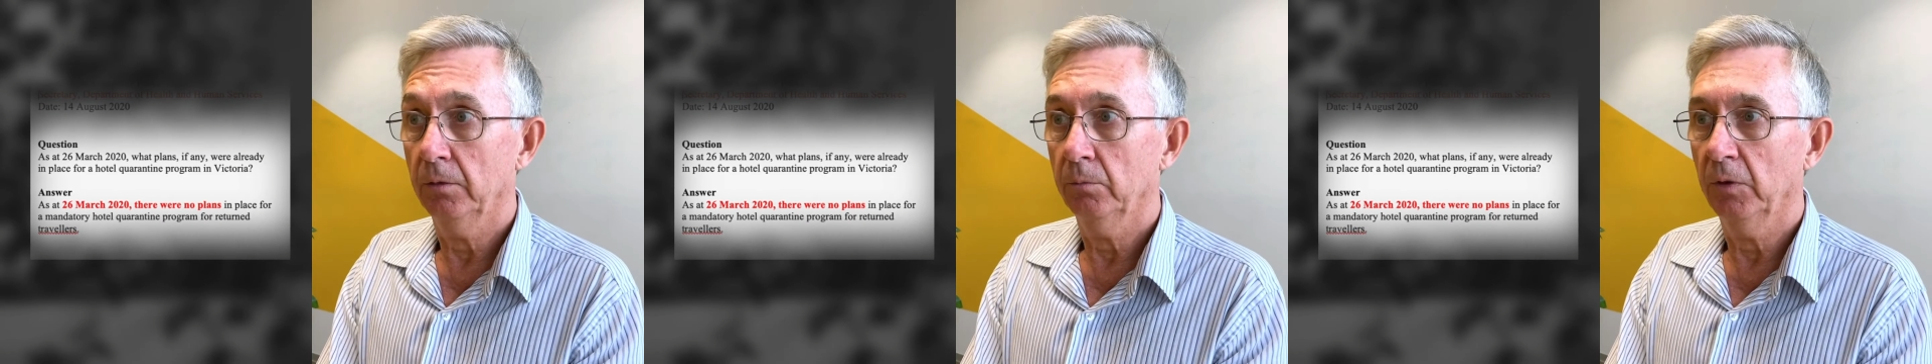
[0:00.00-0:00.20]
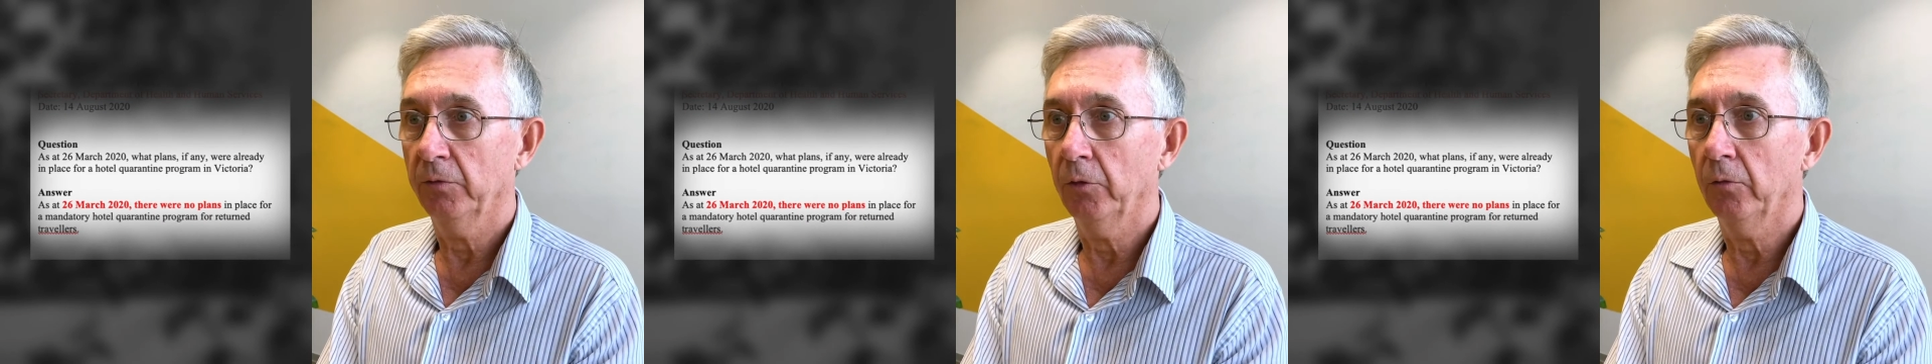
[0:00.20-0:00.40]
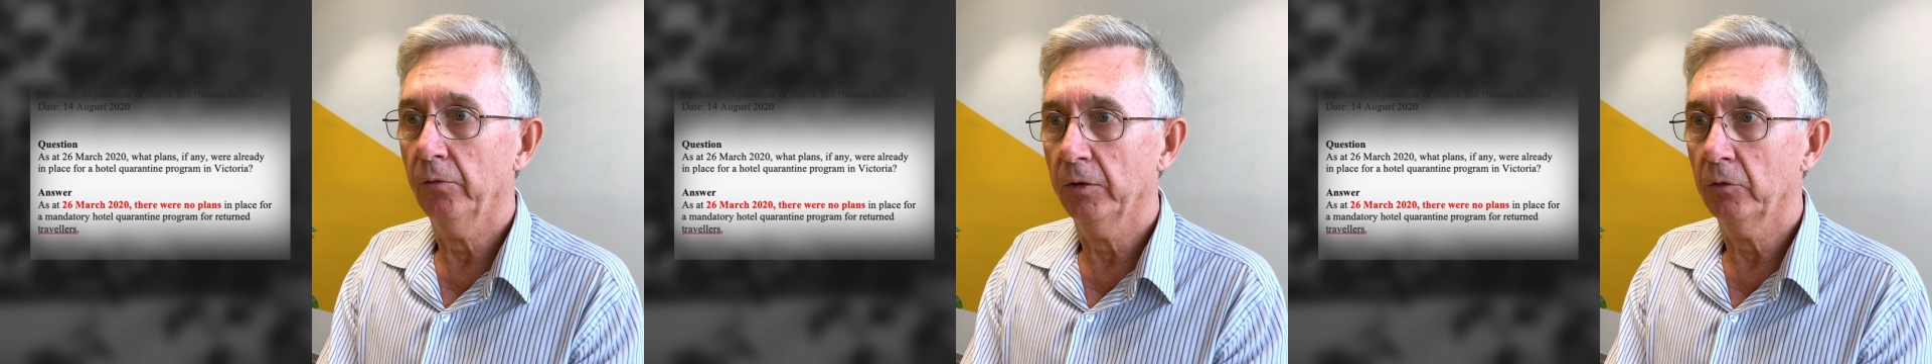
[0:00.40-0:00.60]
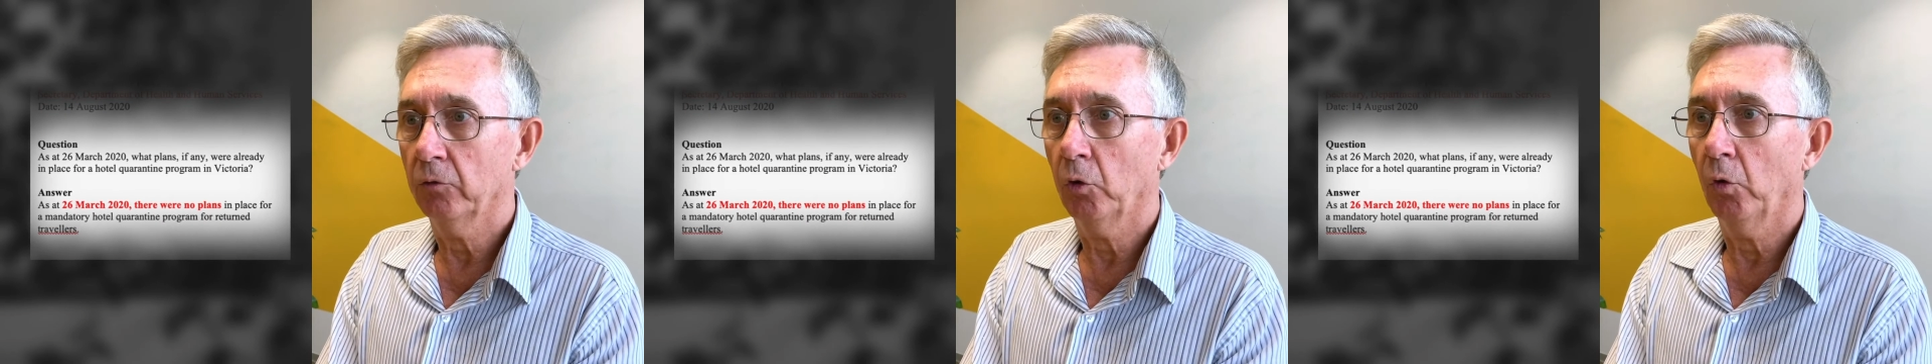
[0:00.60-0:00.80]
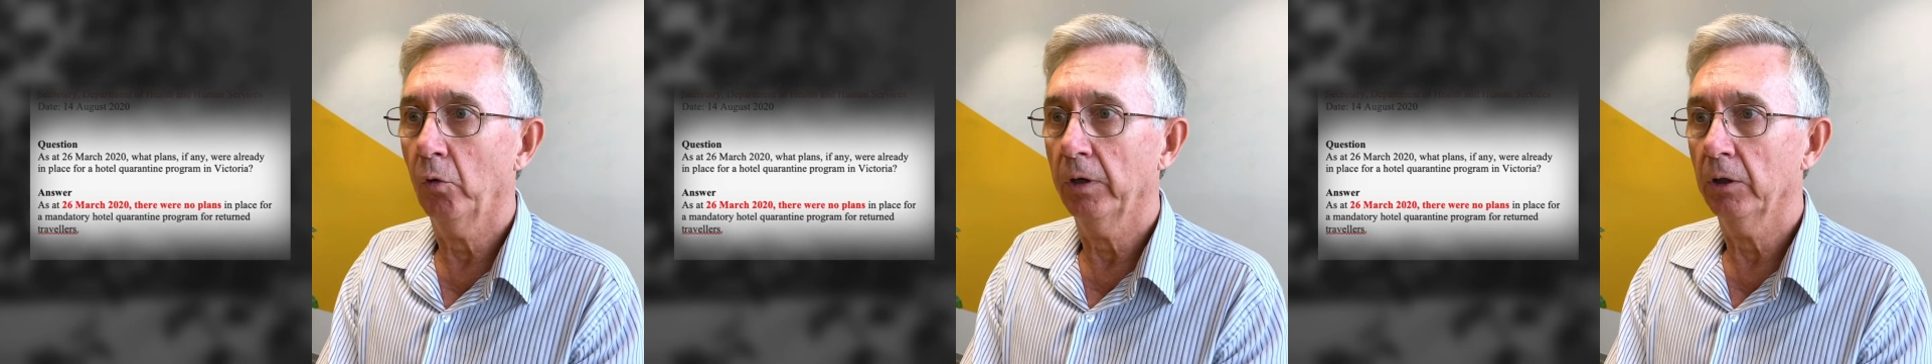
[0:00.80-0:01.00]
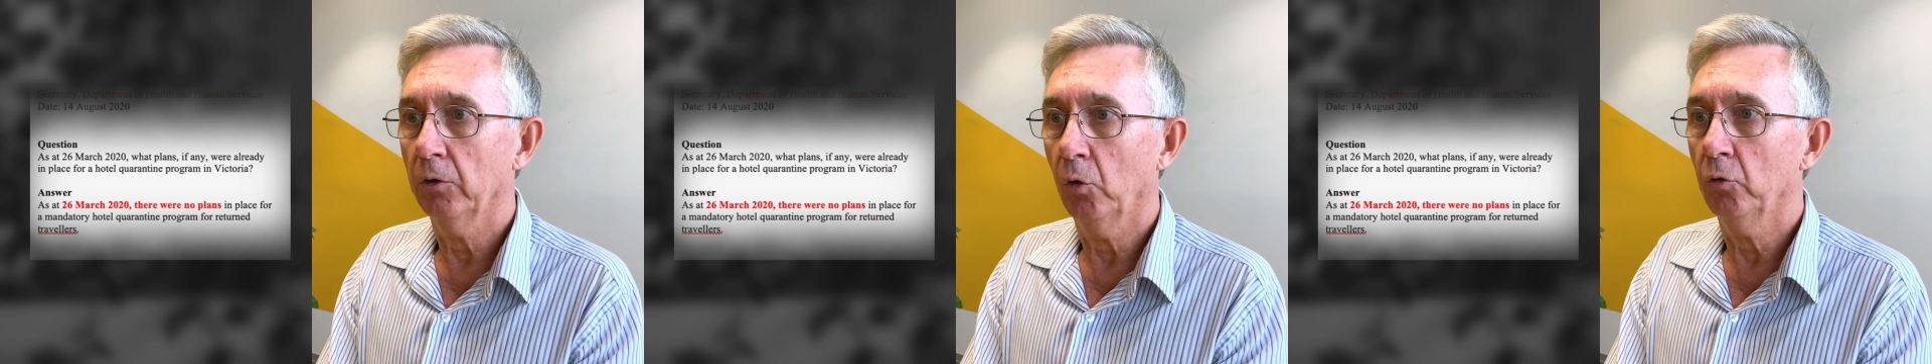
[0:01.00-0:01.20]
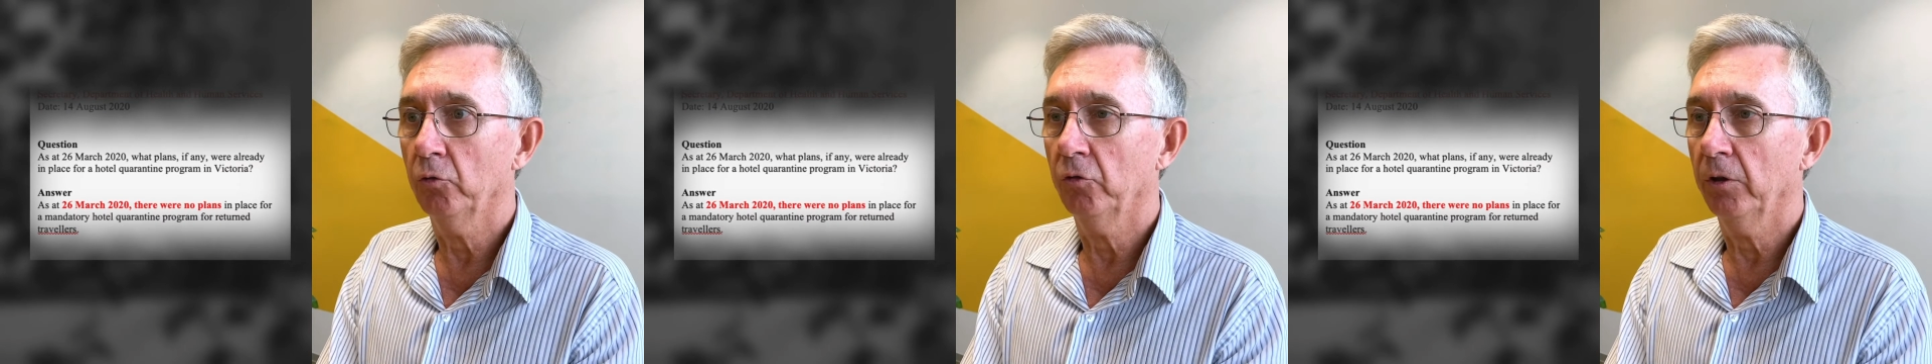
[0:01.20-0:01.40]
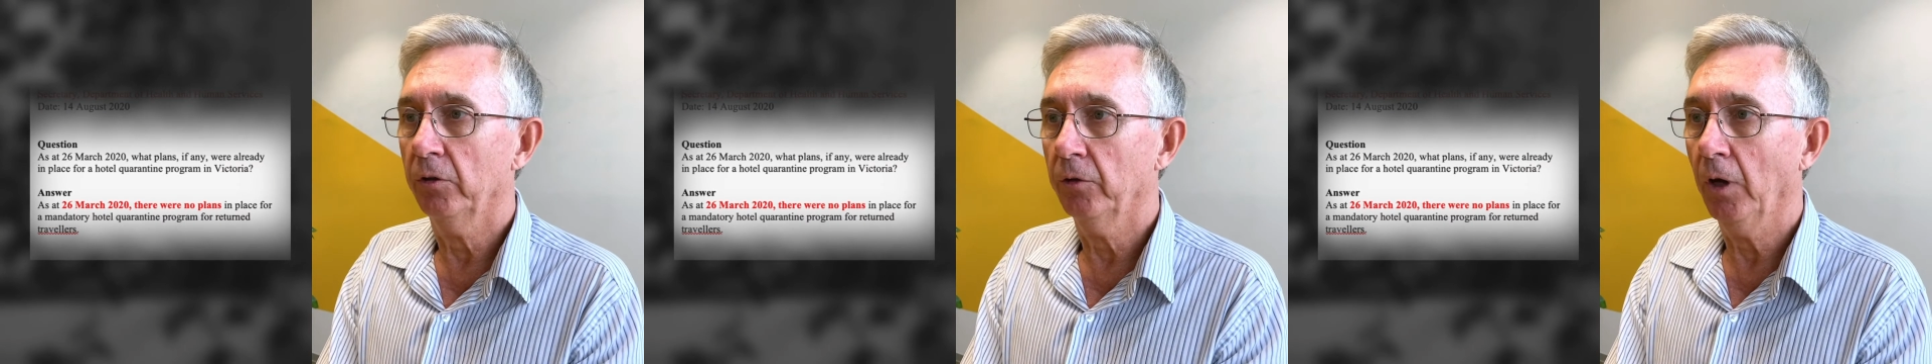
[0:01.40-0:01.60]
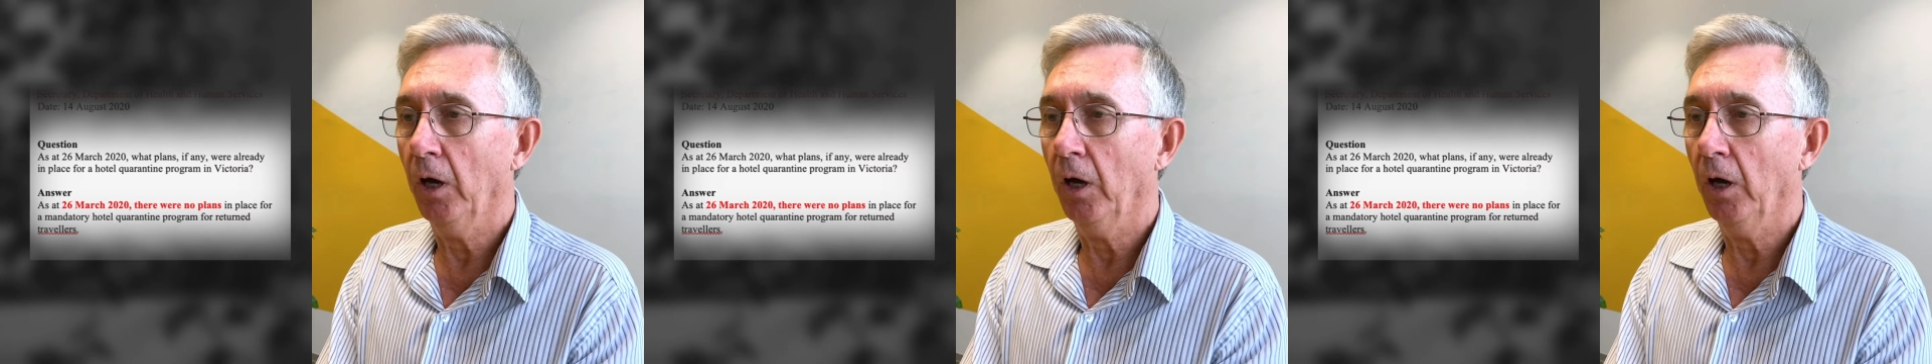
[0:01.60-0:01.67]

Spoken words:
before Victoria launched its